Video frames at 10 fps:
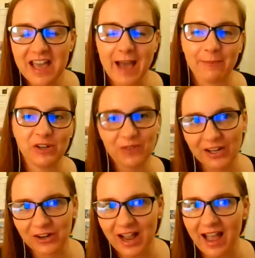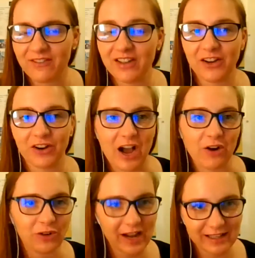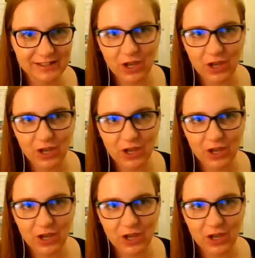how much fun you're having or how great it's